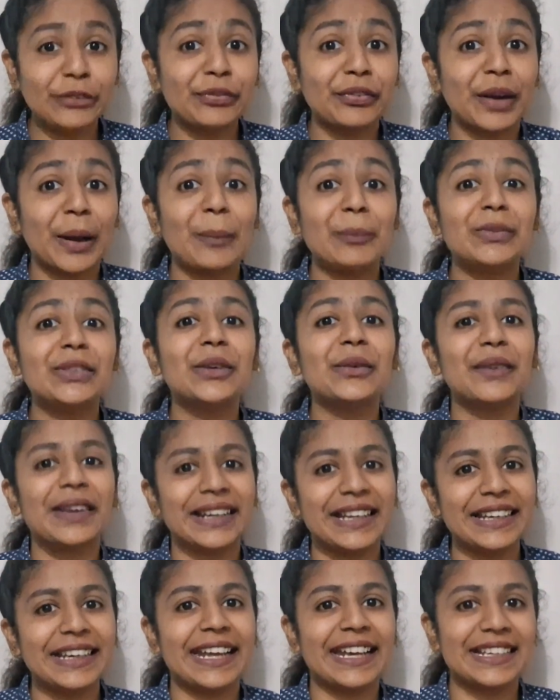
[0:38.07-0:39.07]
From the
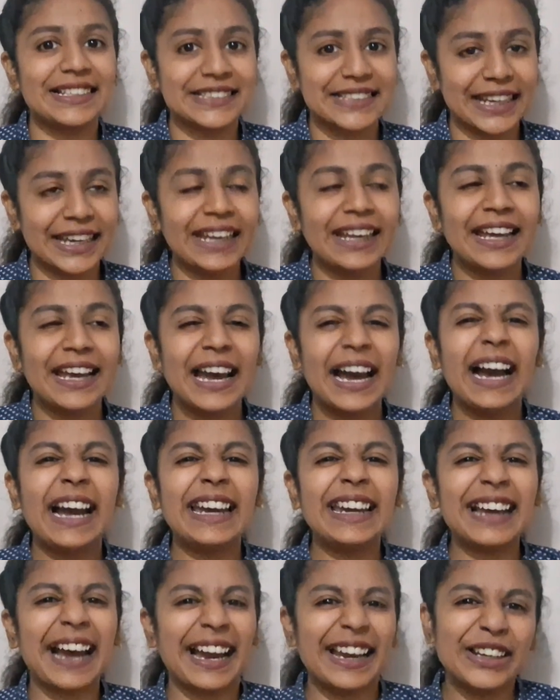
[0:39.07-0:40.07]
very next day
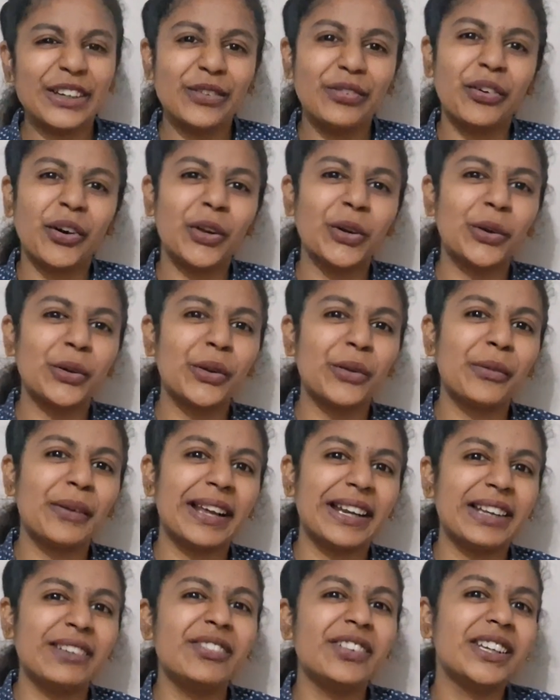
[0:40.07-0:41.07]
I kind of followed a
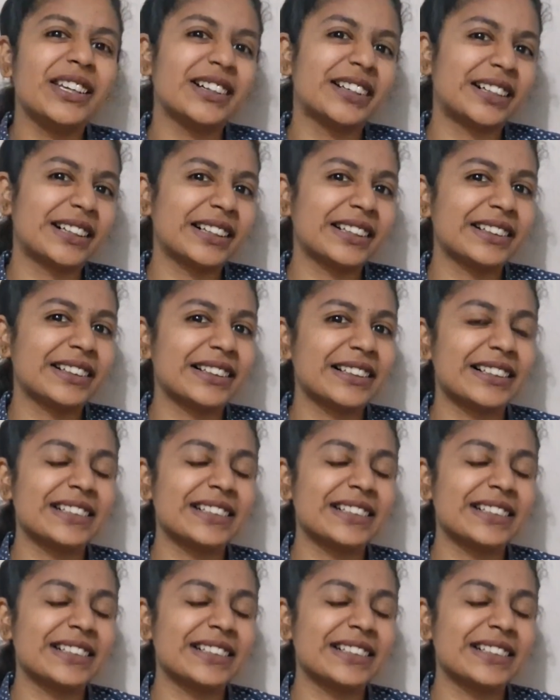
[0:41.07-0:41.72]
very weird